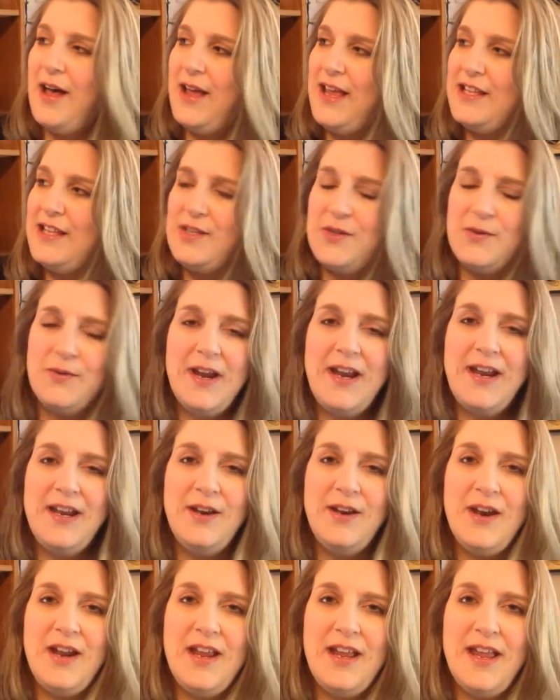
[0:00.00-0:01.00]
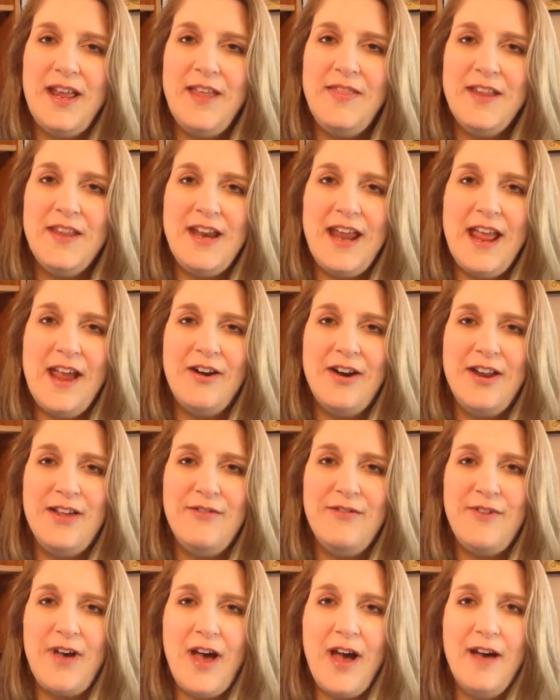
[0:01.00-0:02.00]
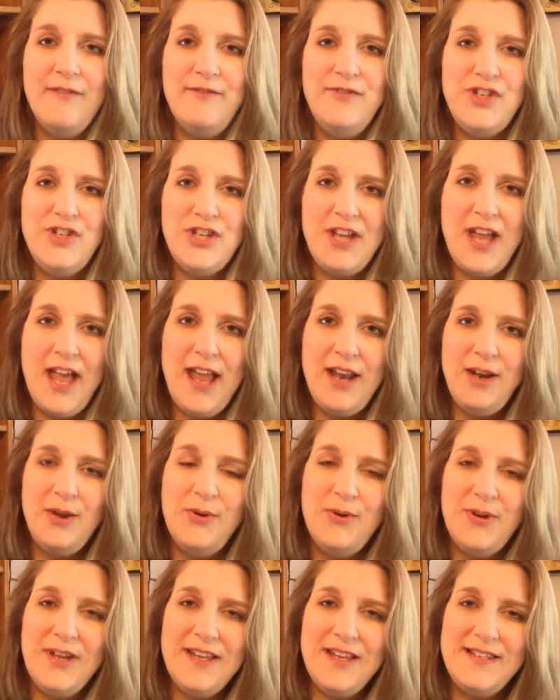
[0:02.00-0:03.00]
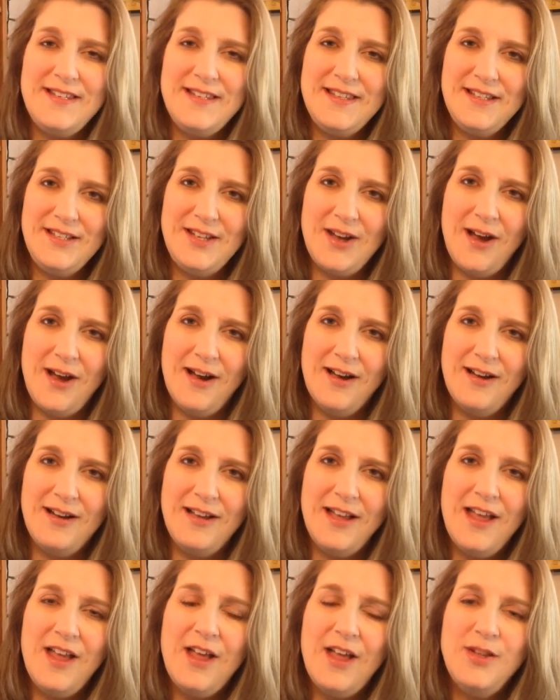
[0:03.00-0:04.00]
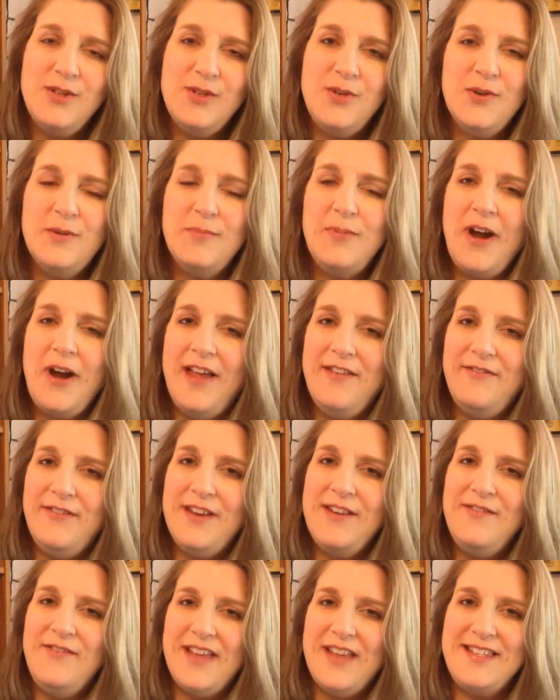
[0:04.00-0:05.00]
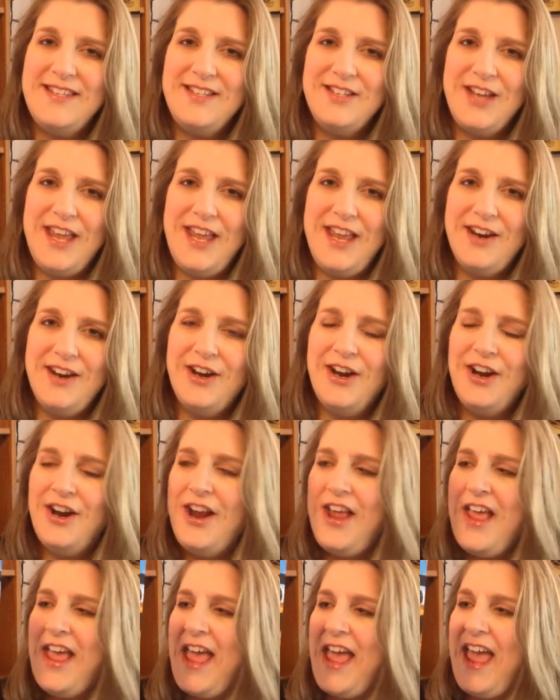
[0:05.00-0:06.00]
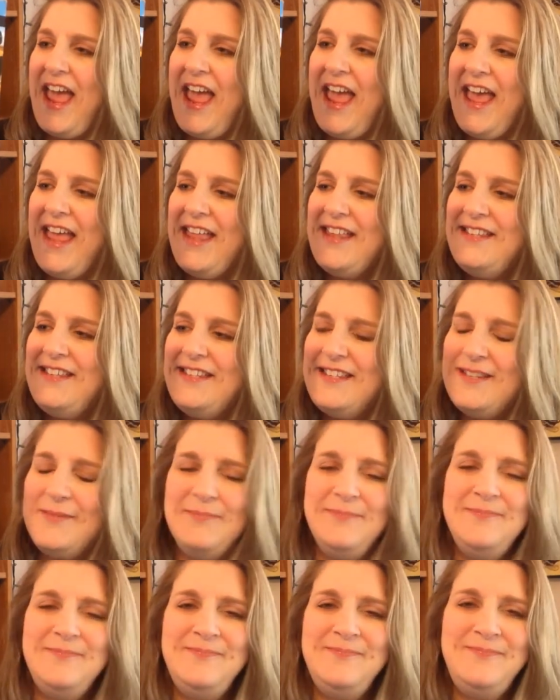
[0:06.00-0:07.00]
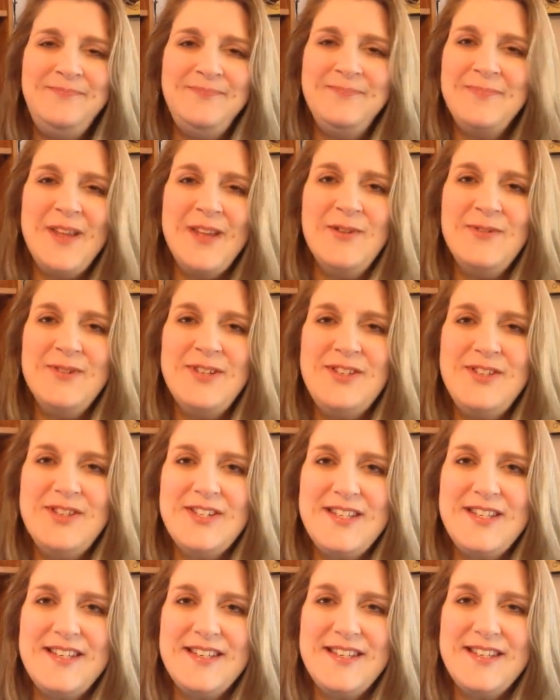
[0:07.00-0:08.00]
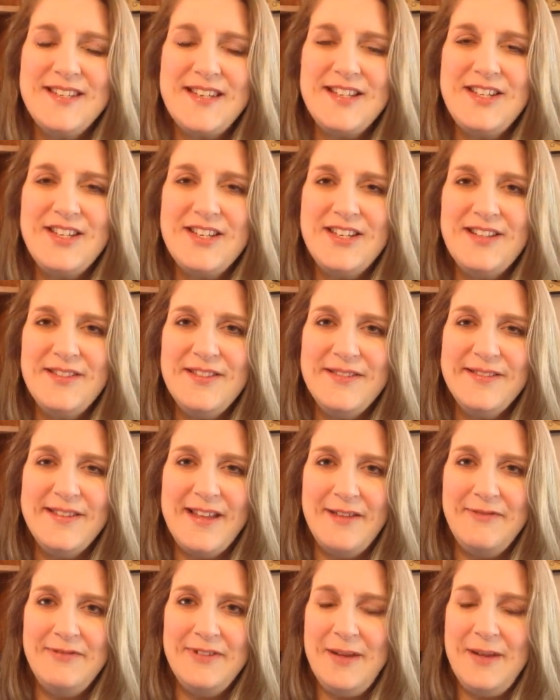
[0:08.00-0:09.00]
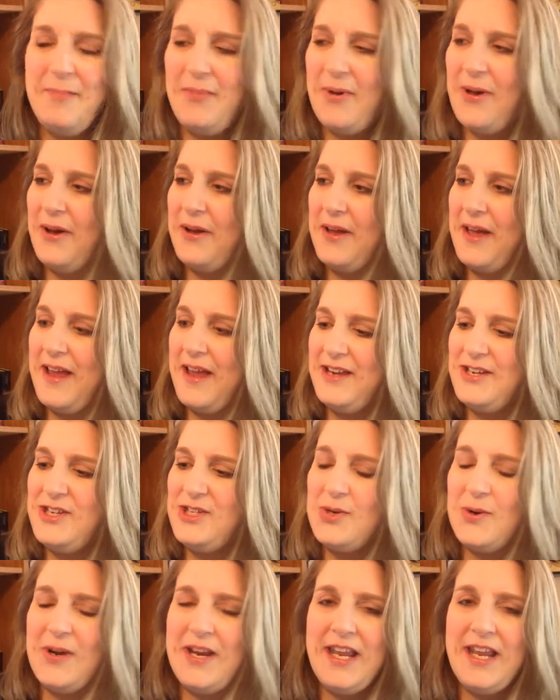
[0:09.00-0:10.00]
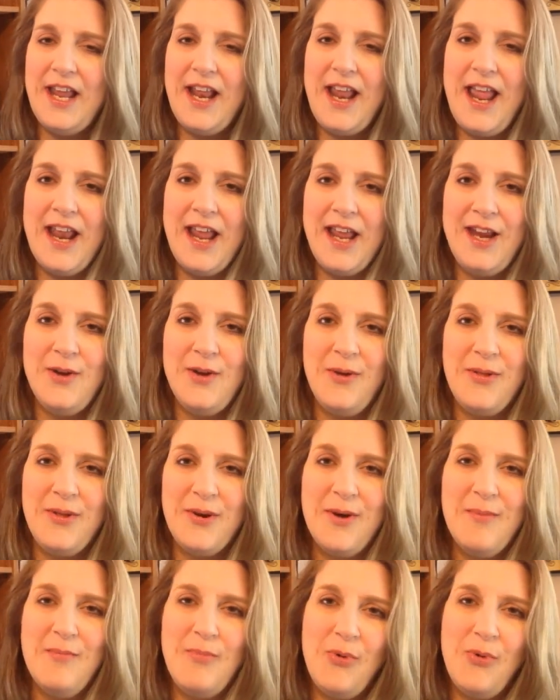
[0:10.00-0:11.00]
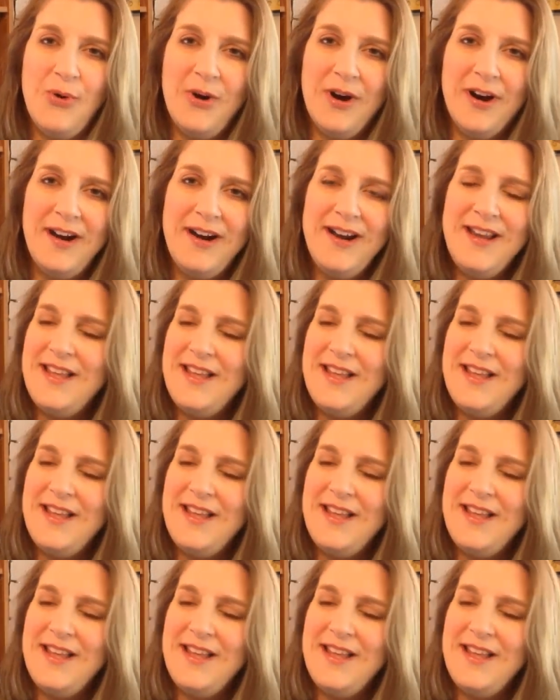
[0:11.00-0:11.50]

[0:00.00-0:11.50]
It's written in the narrative of Chet, who is the dog, to a private investigator. And it was just such a lovely book. I enjoyed it, and I know there are more.